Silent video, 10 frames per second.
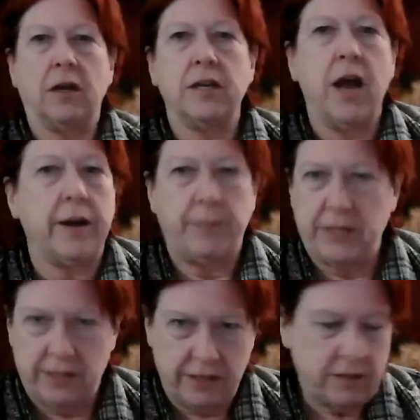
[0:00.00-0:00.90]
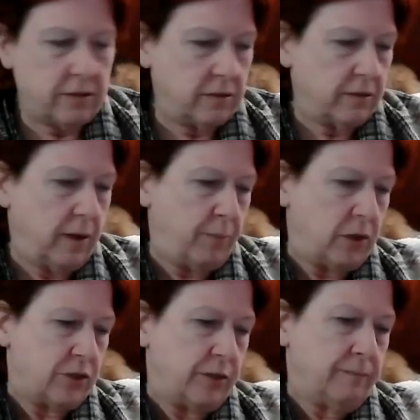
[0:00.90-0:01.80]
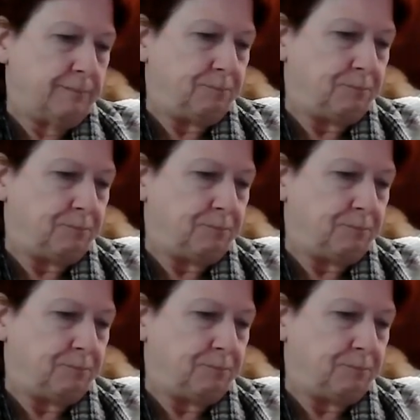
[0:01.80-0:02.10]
not a business, a person.